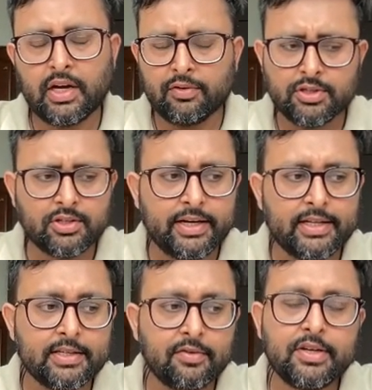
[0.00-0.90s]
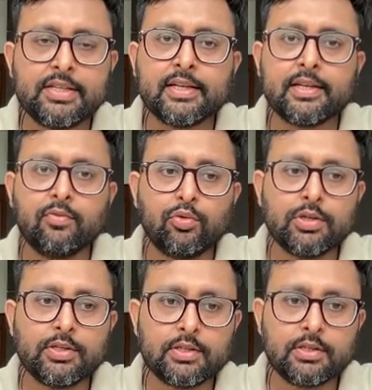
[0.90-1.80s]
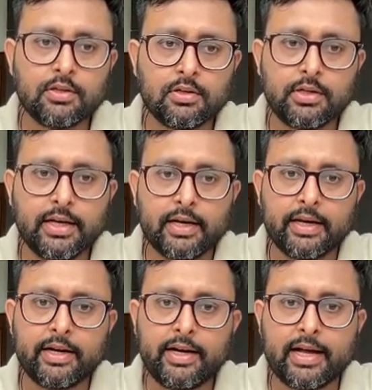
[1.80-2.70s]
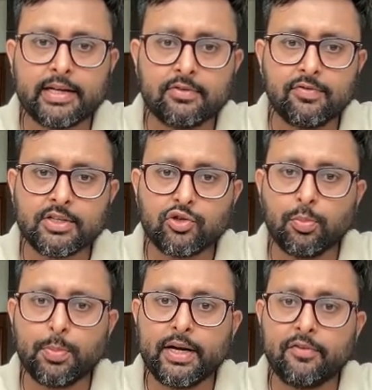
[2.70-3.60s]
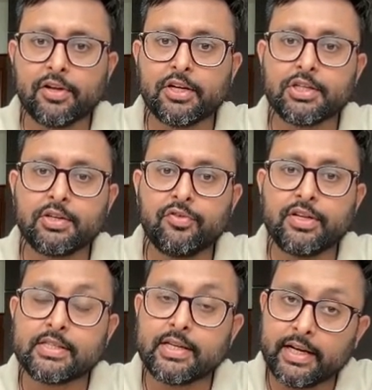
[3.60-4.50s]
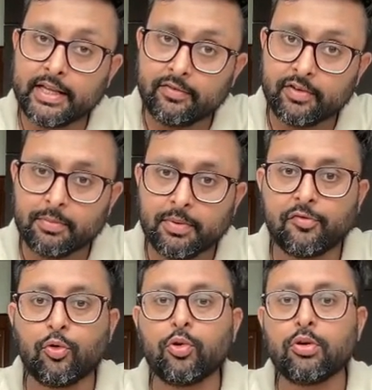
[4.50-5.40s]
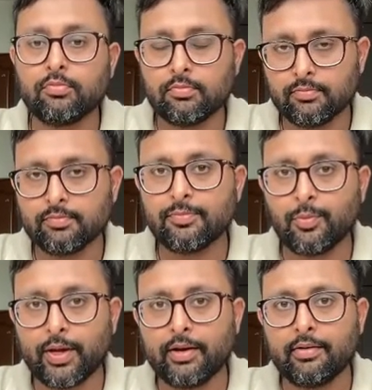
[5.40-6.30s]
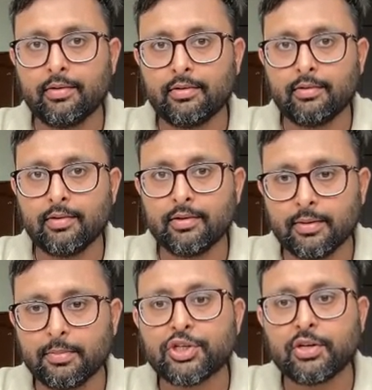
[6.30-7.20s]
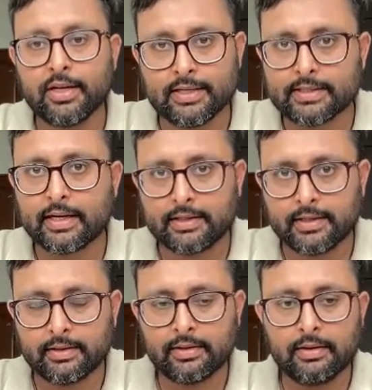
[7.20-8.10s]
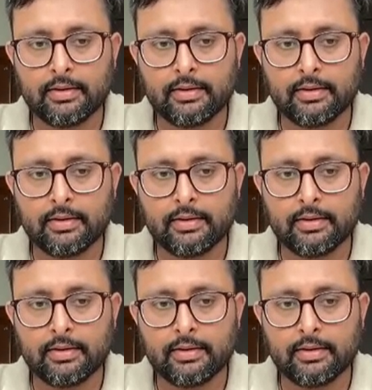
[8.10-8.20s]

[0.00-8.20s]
I was reading somewhere, Sikkim was uh, declared as first open defecation-free state even before when uh, the mission has started.